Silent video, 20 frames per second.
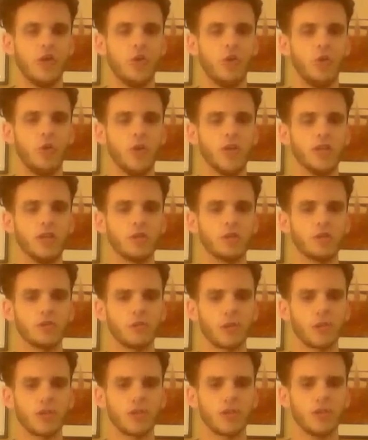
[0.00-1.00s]
we don't
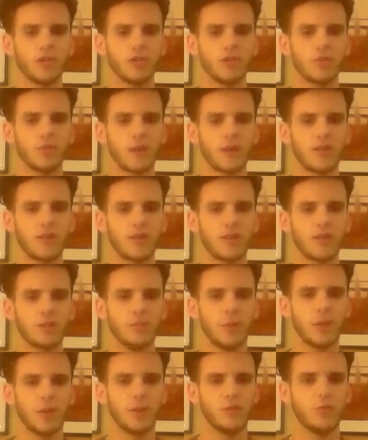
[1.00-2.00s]
trust you to spend this
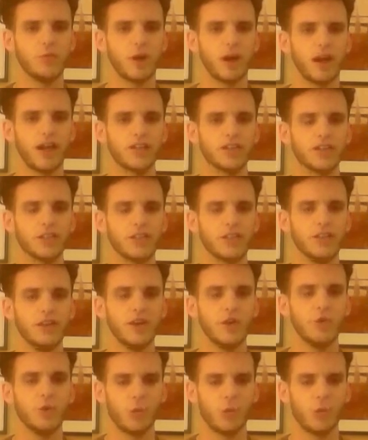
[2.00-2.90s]
money wisely,